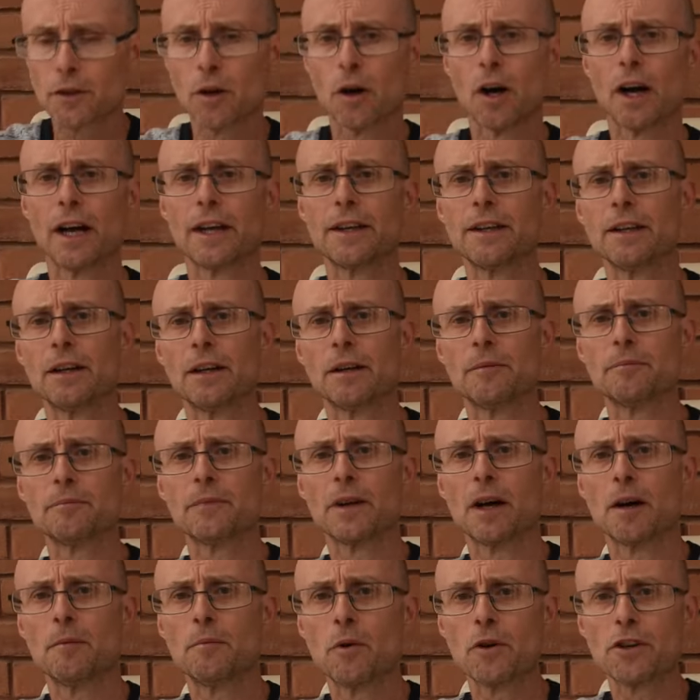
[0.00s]
got
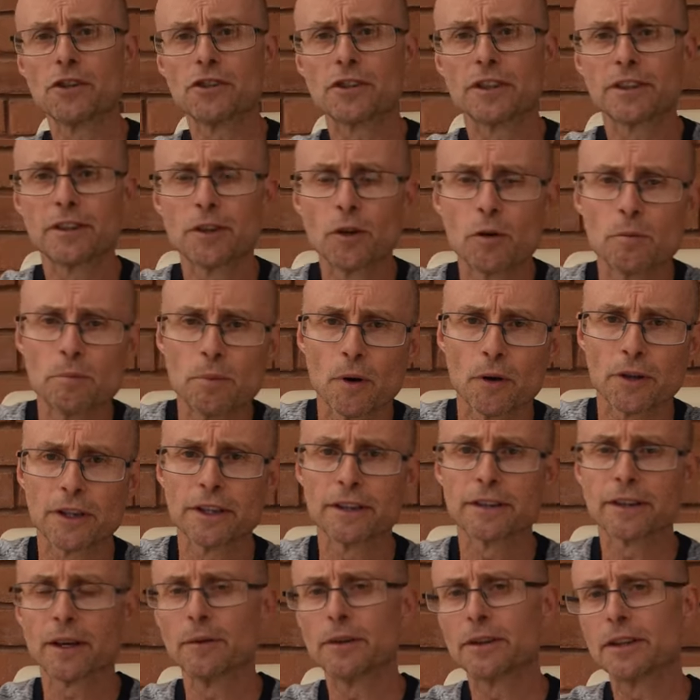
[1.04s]
a moisture seal body,
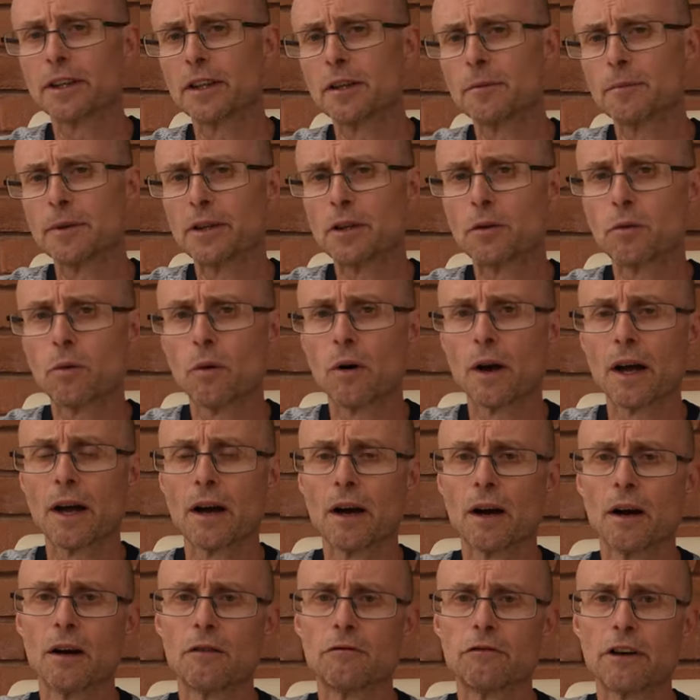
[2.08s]
so it's going to be quite
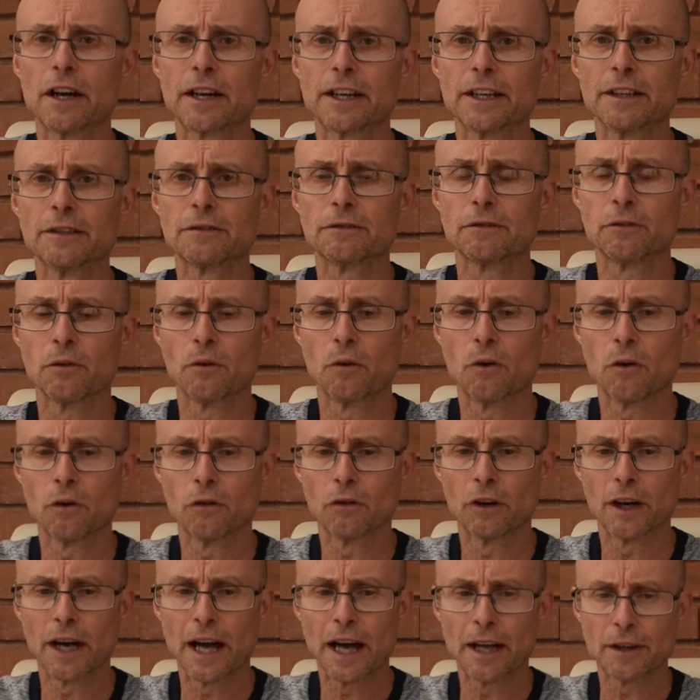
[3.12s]
rugged for
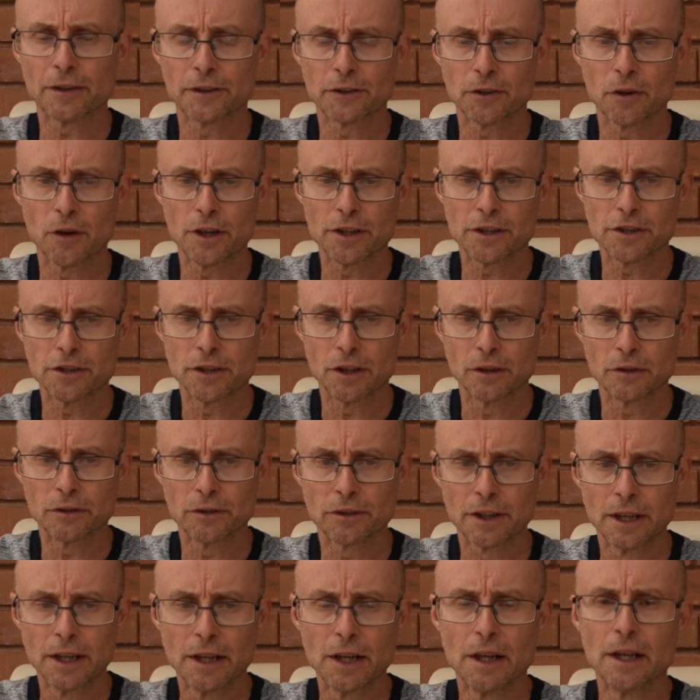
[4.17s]
outside
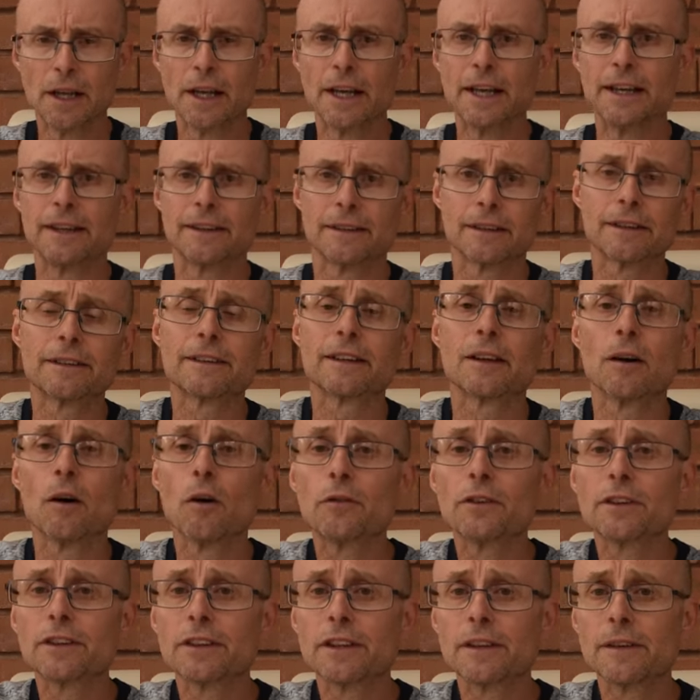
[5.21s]
use. It's
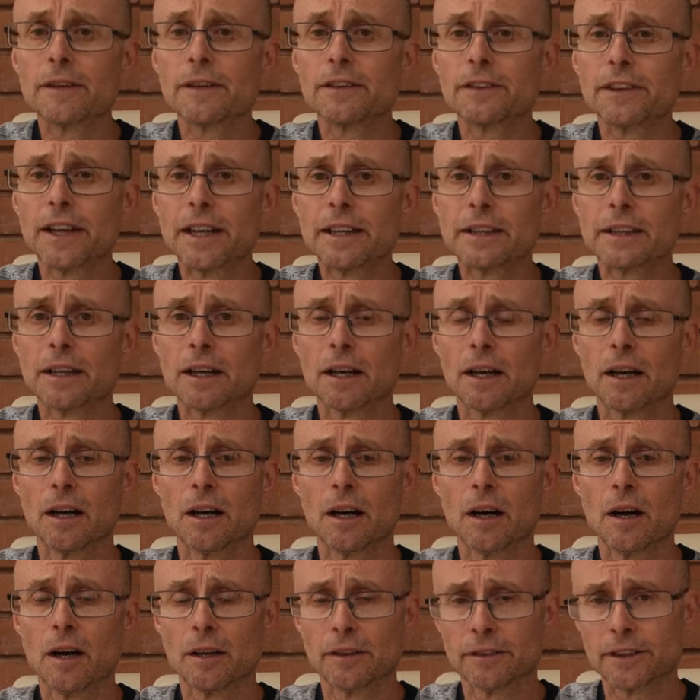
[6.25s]
obviously the Z
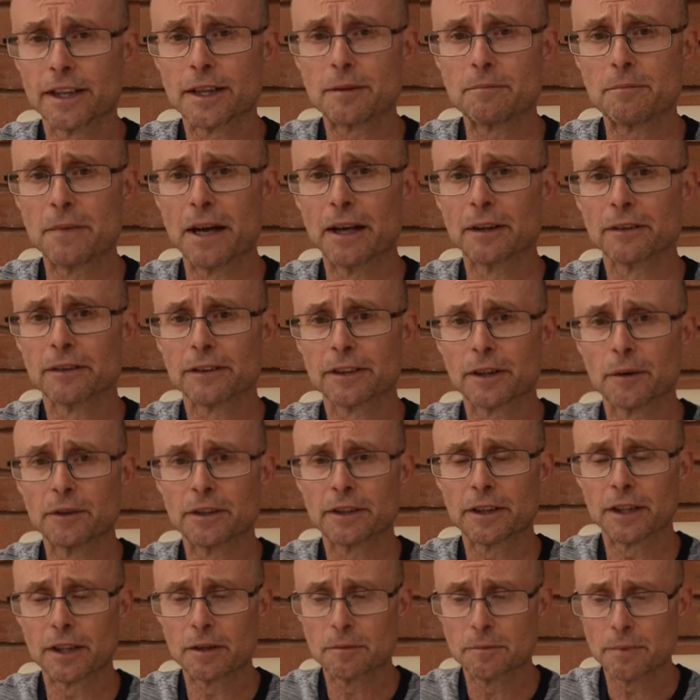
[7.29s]
mount, so it's
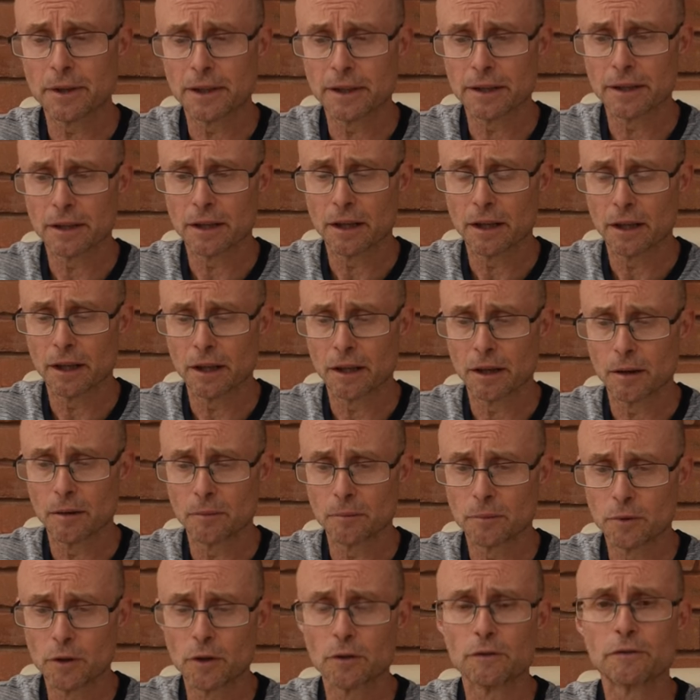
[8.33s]
going to be
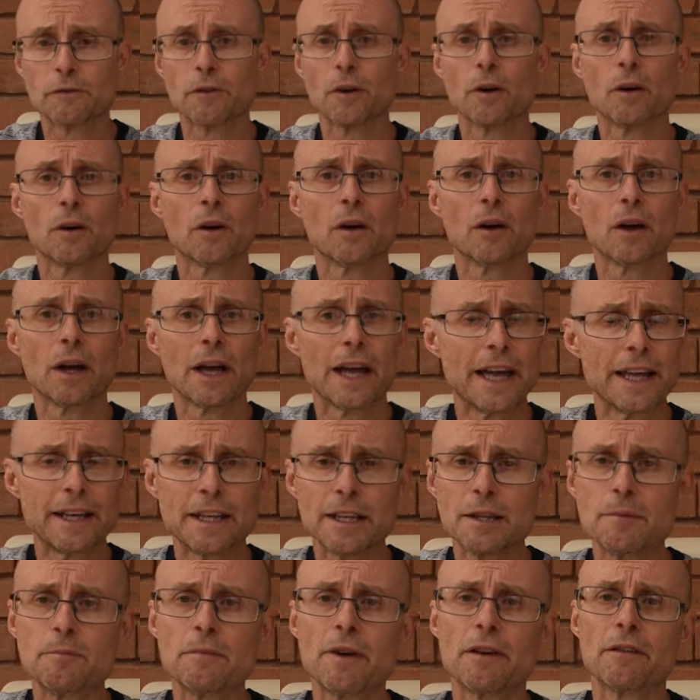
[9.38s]
good for
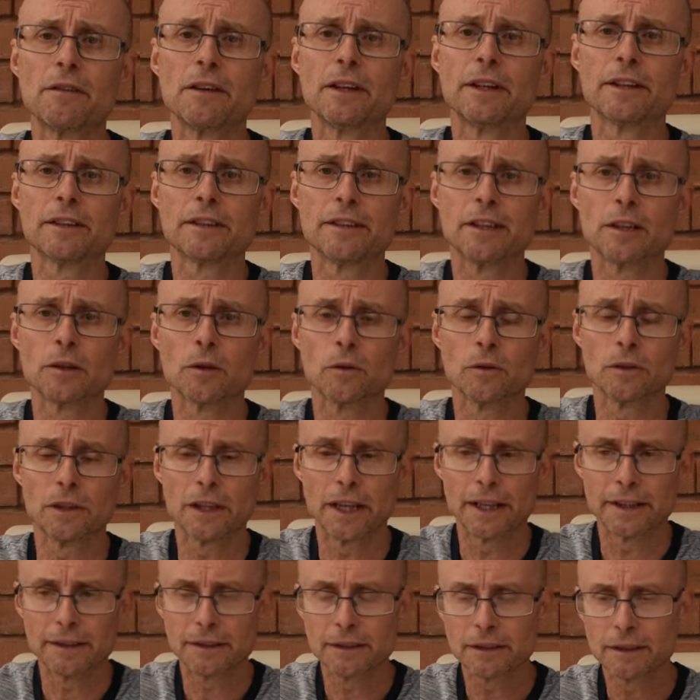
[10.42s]
any mirrorless Nikon
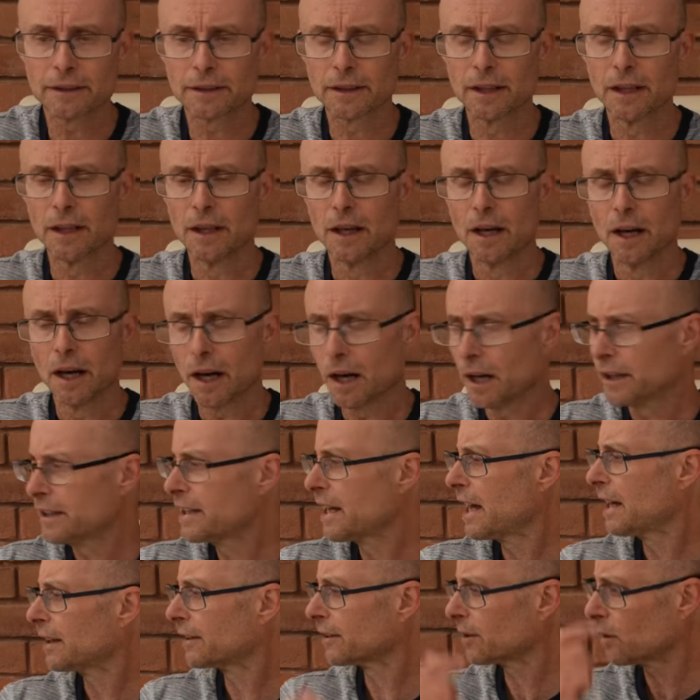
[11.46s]
lens.
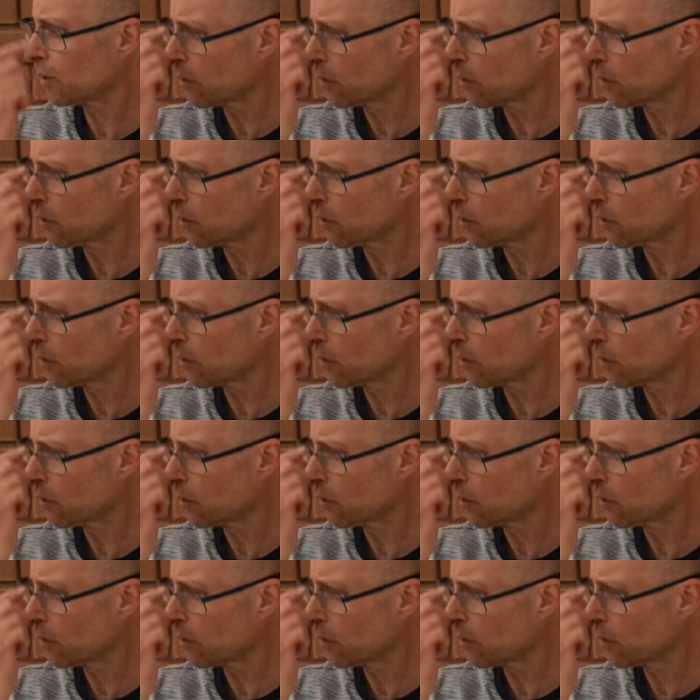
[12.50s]
Yeah, so